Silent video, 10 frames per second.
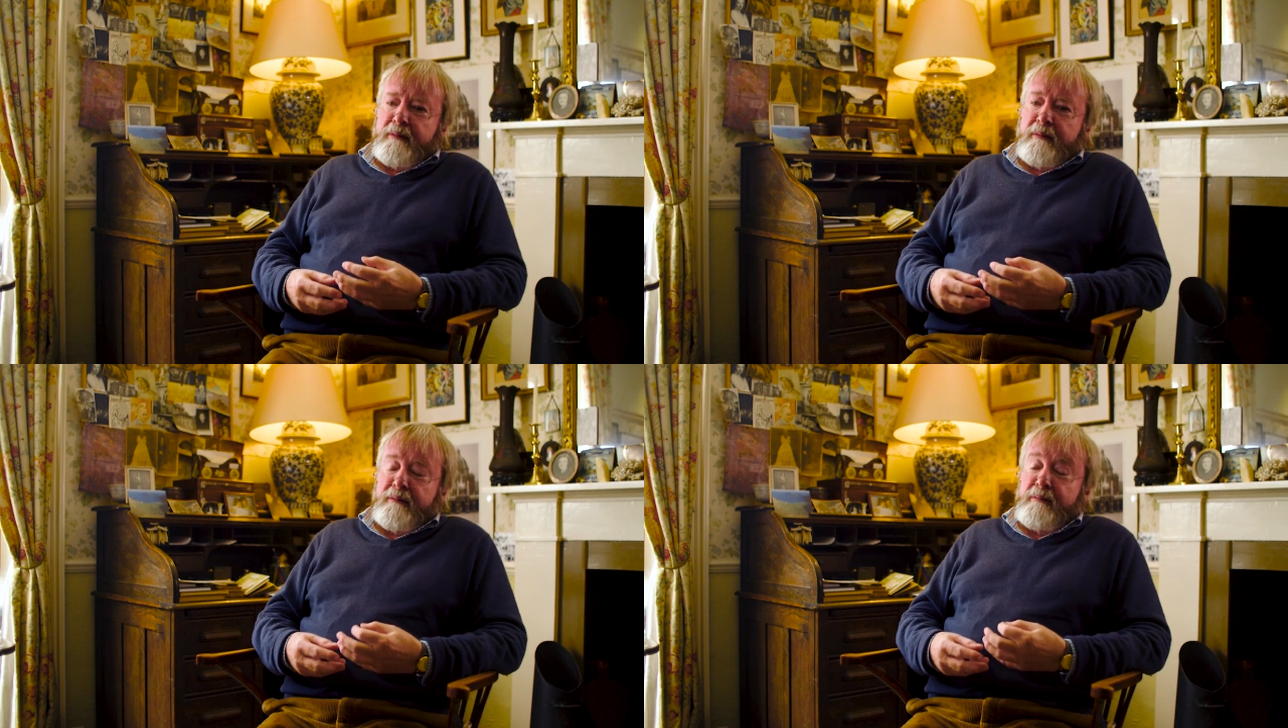
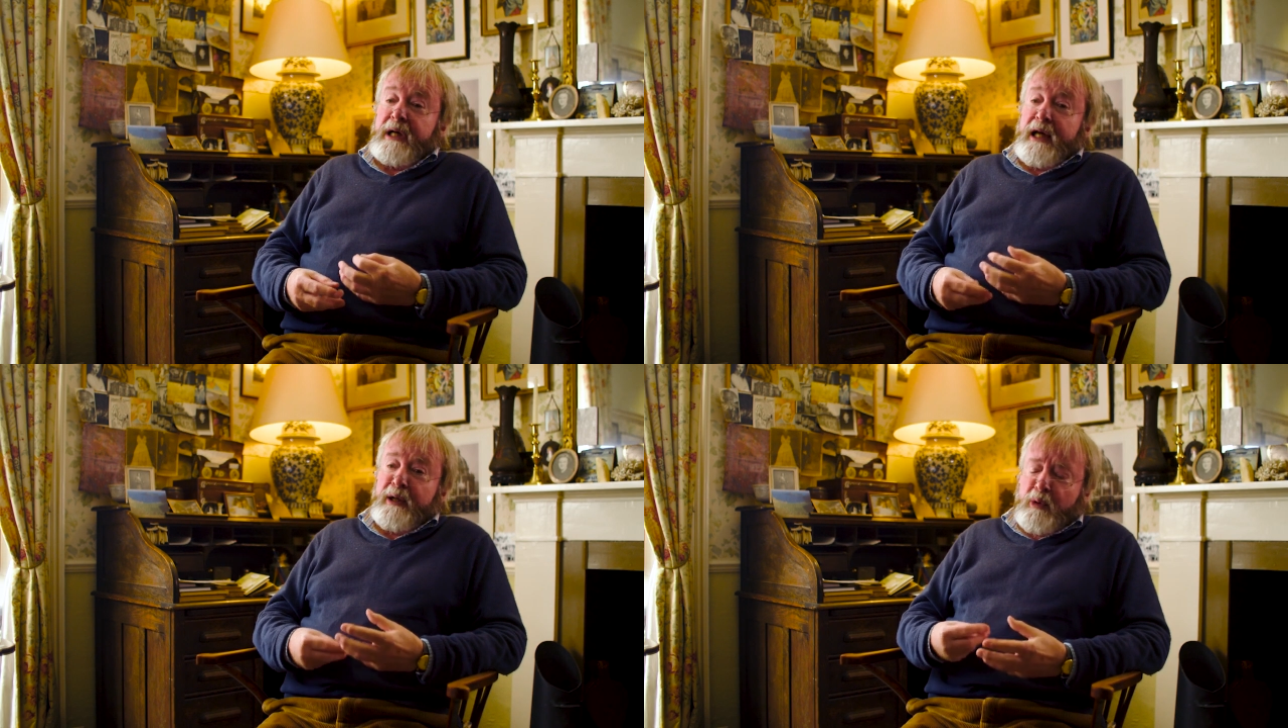
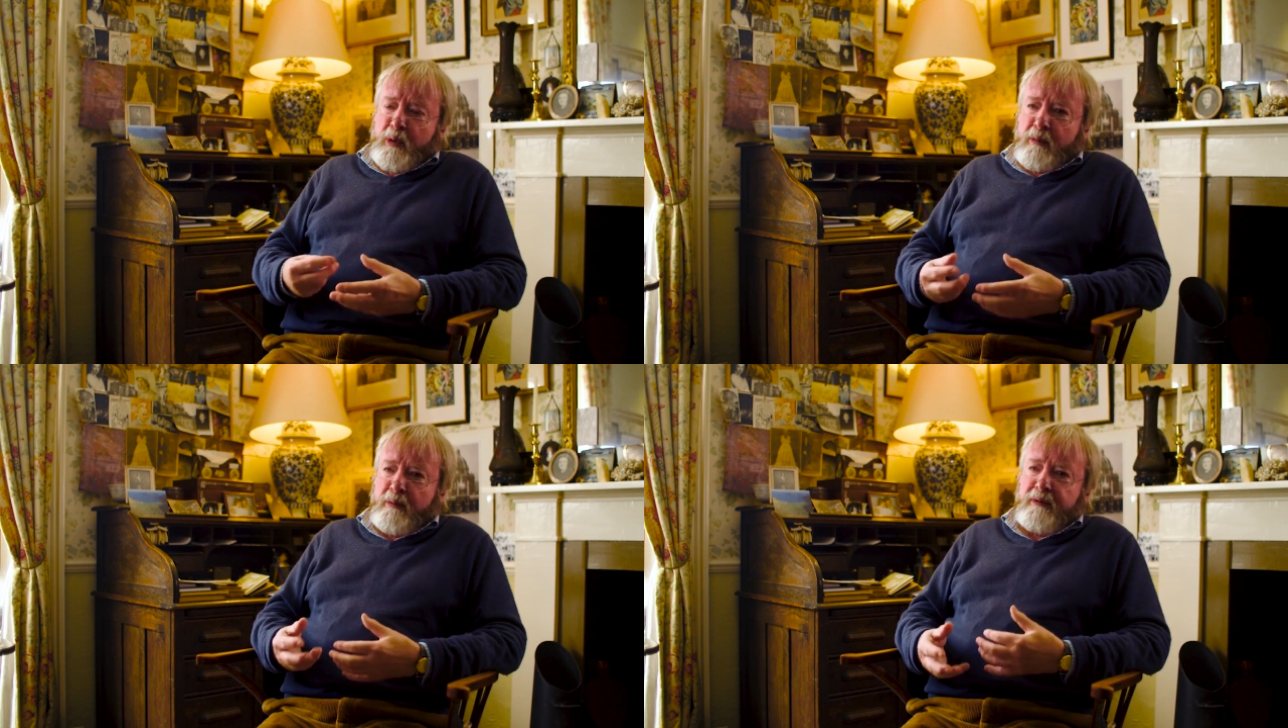
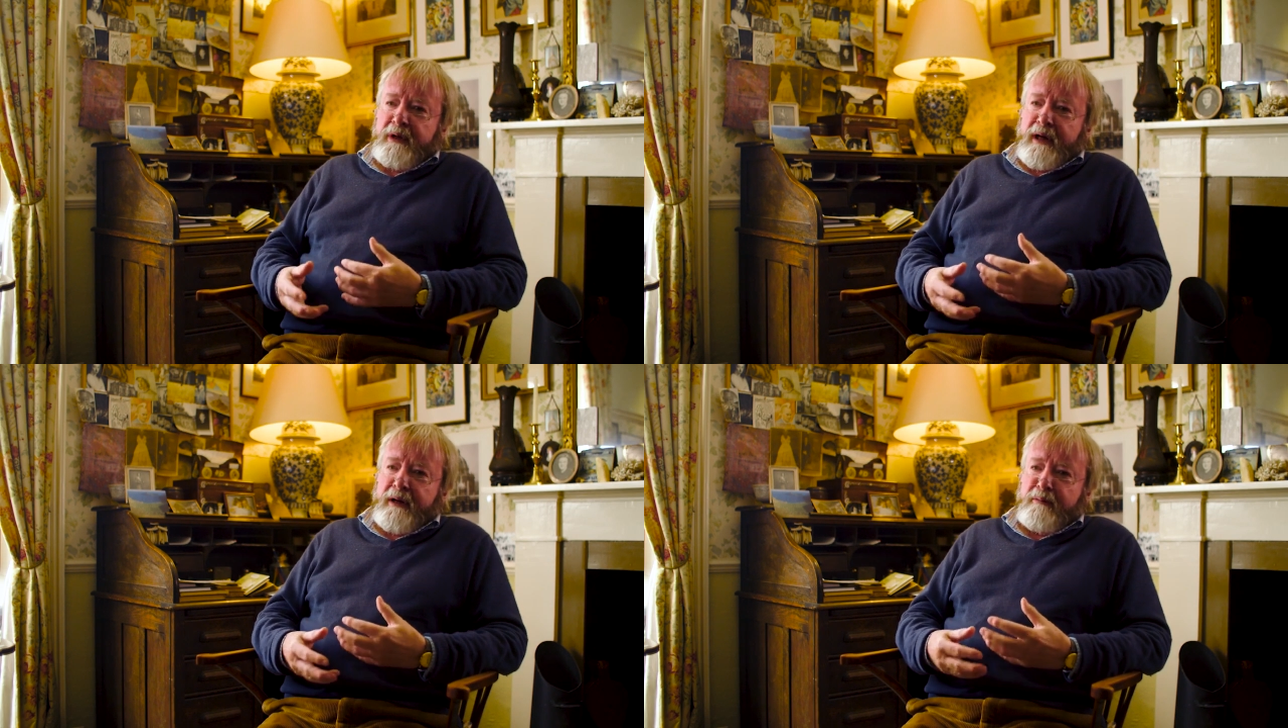mechanical
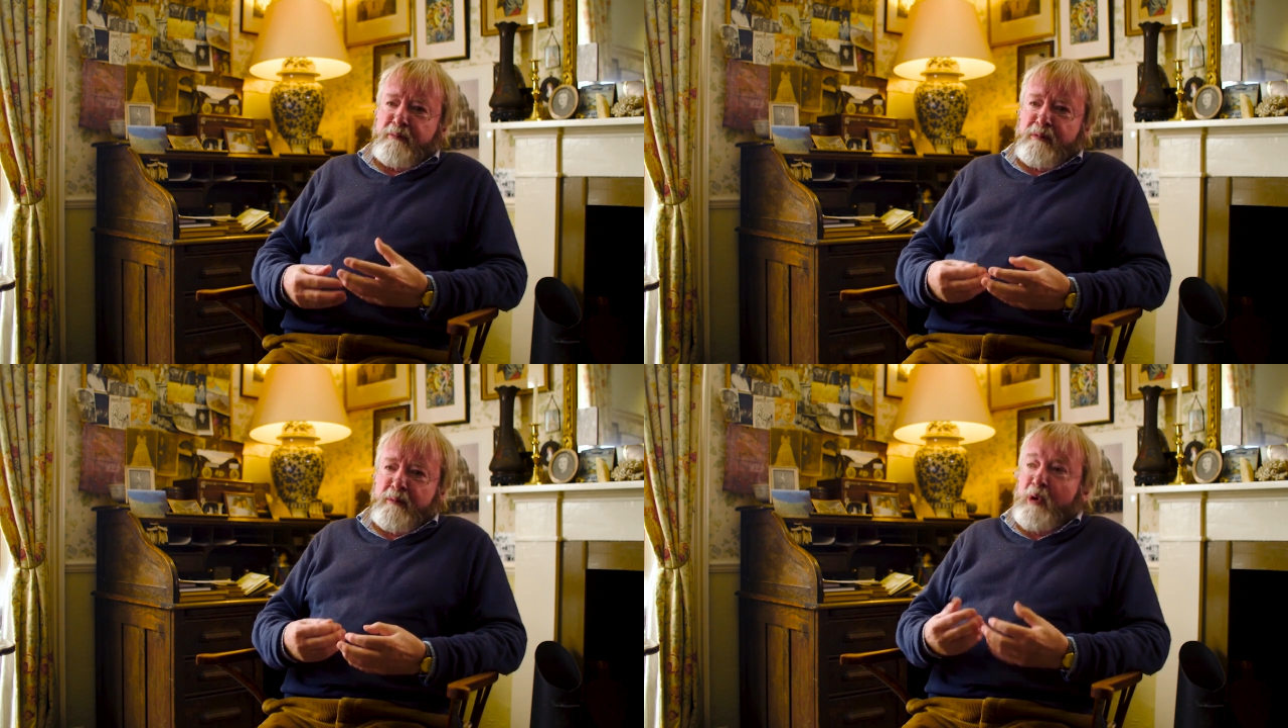
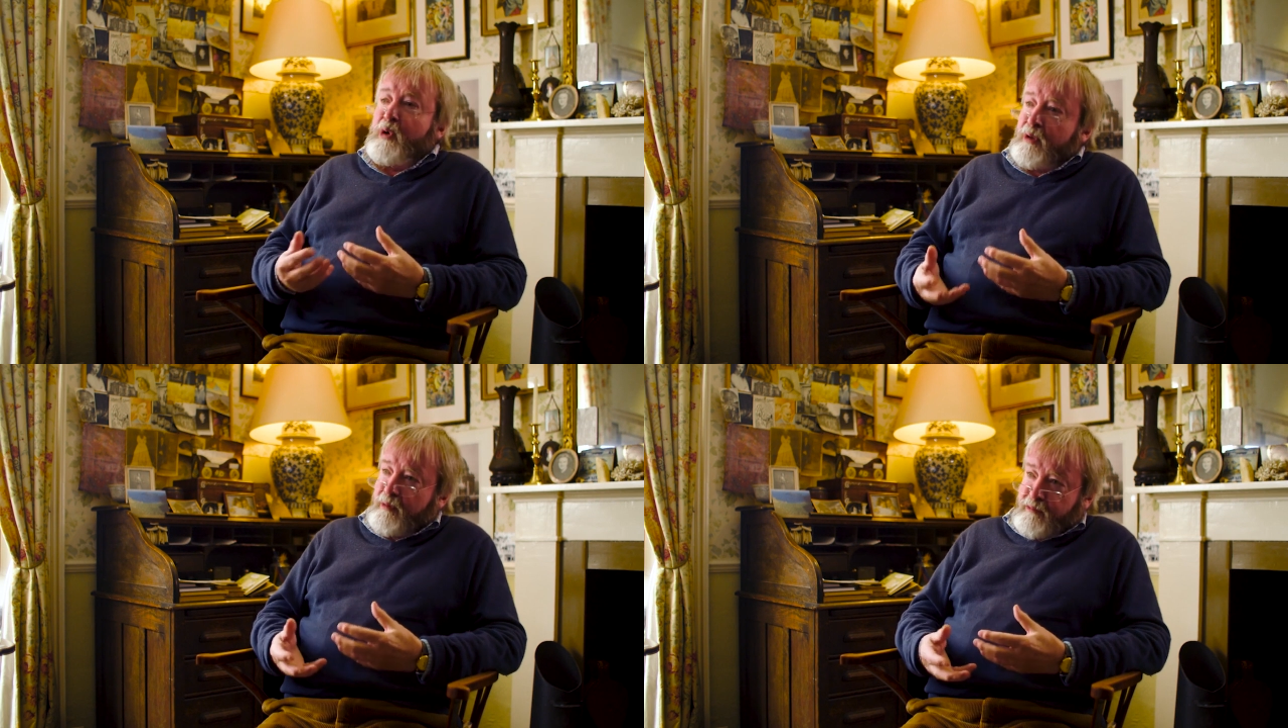
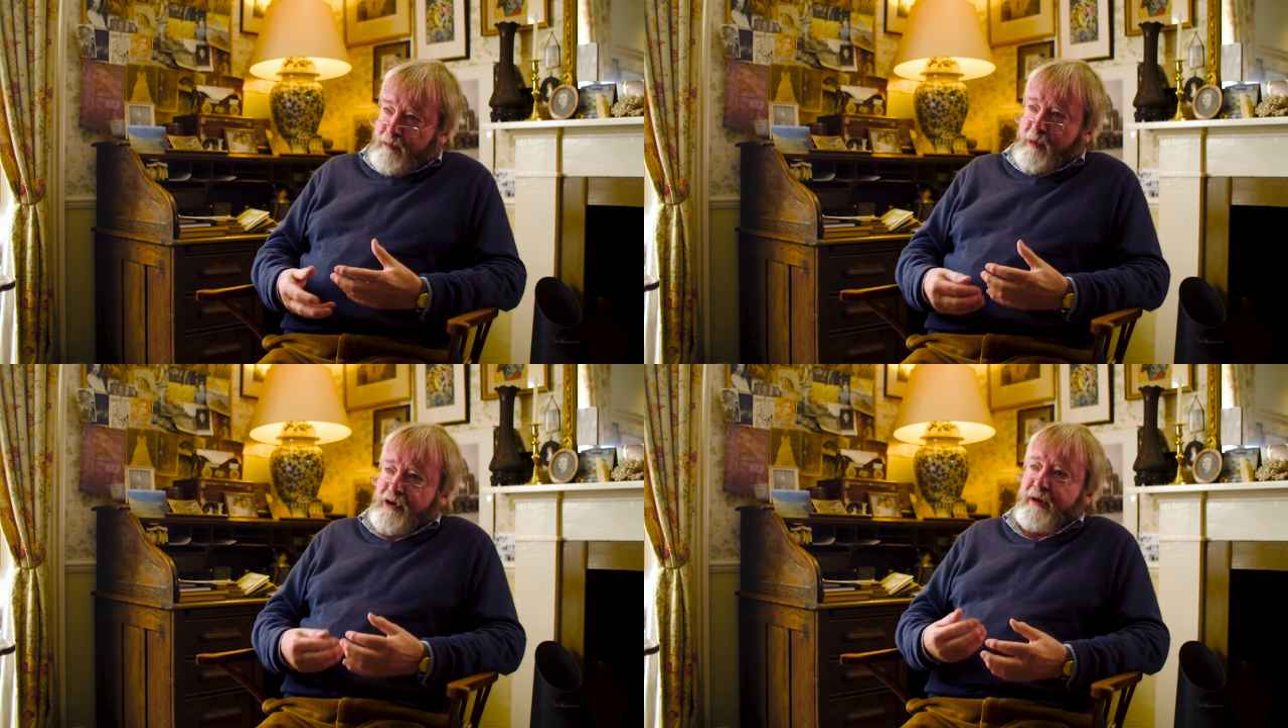model
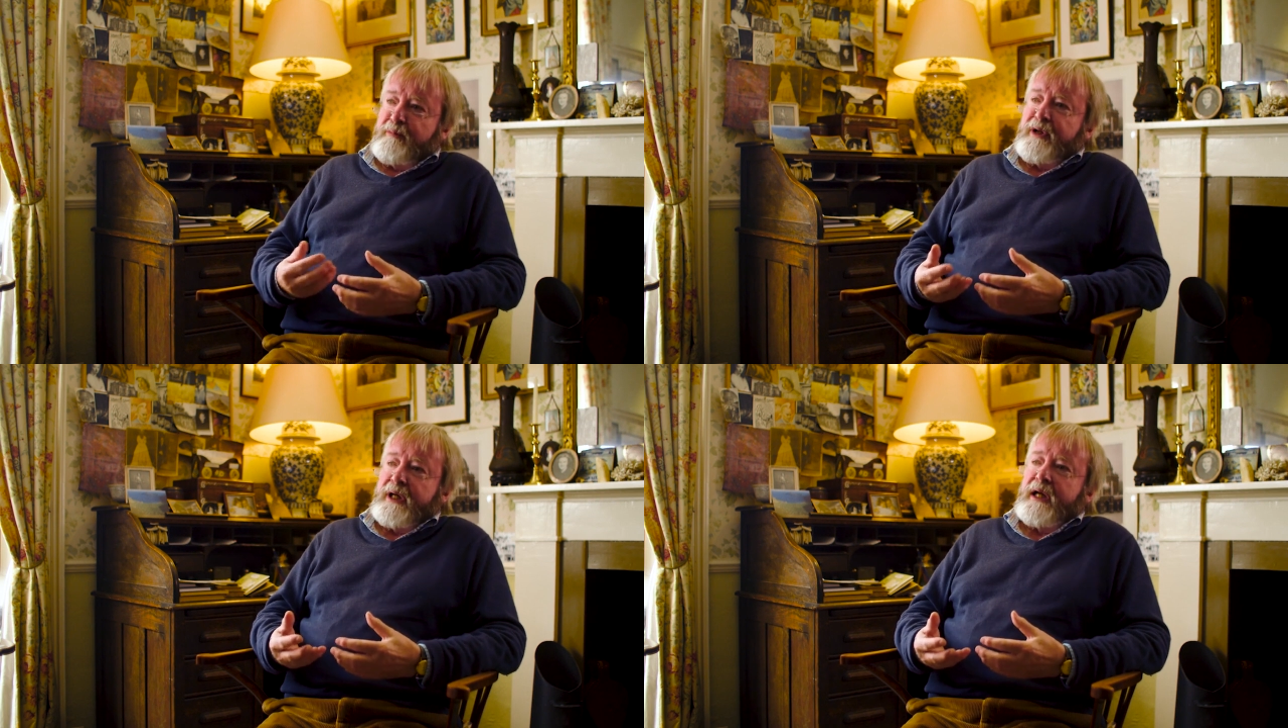for
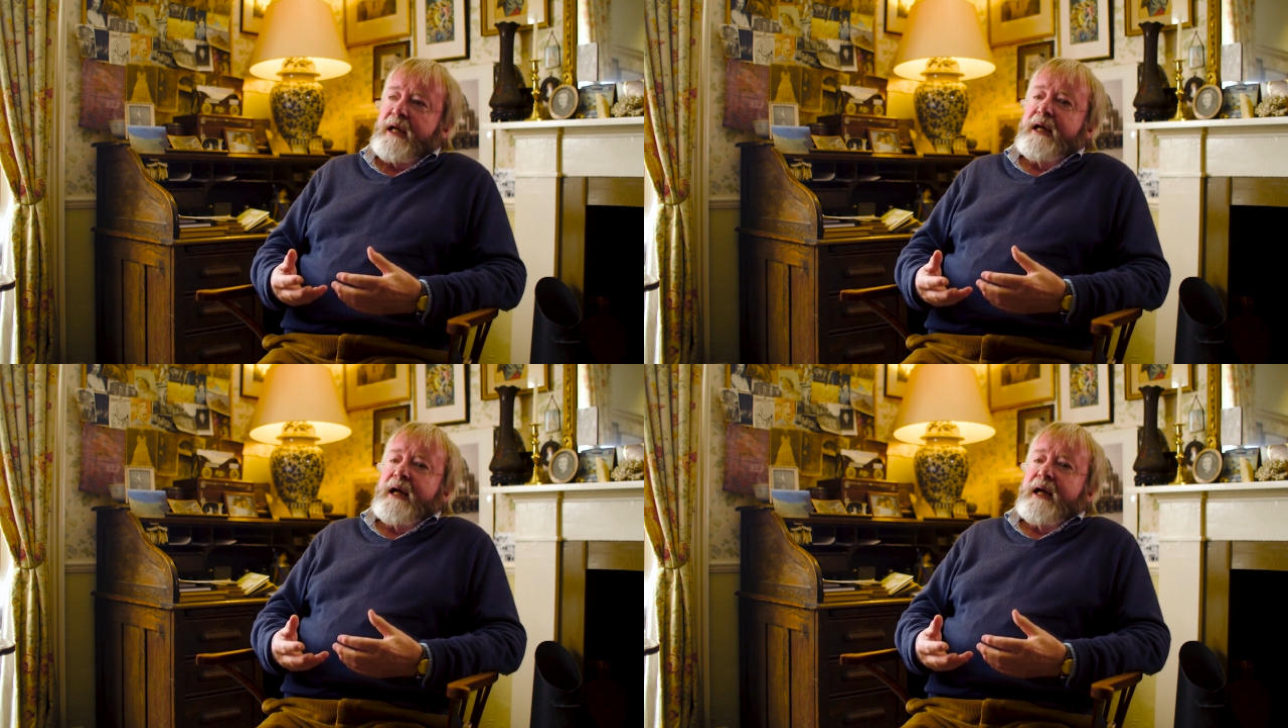something